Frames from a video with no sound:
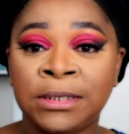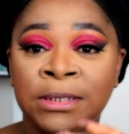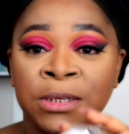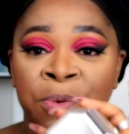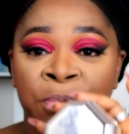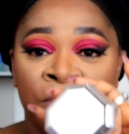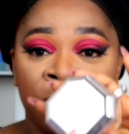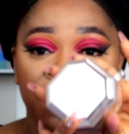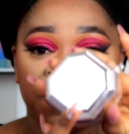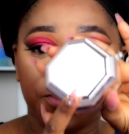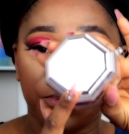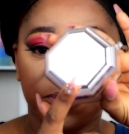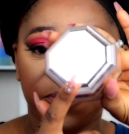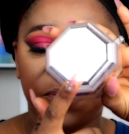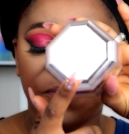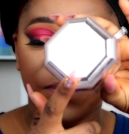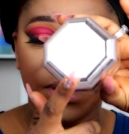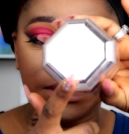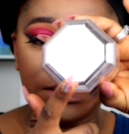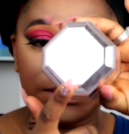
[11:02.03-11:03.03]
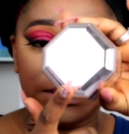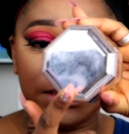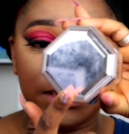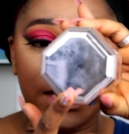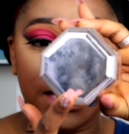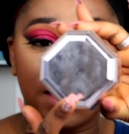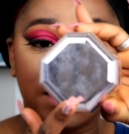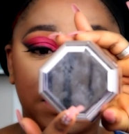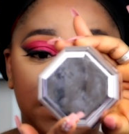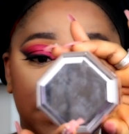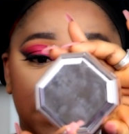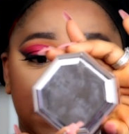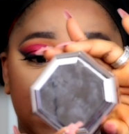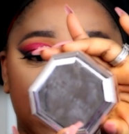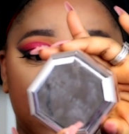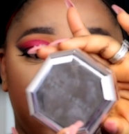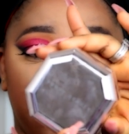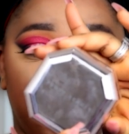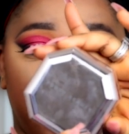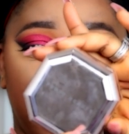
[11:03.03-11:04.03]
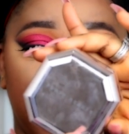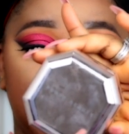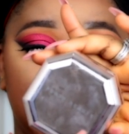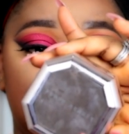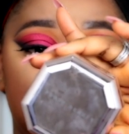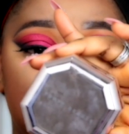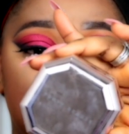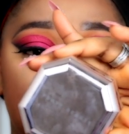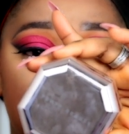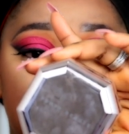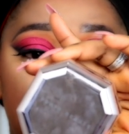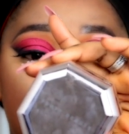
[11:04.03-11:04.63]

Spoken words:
is the one from Fenty, and this is the Fenty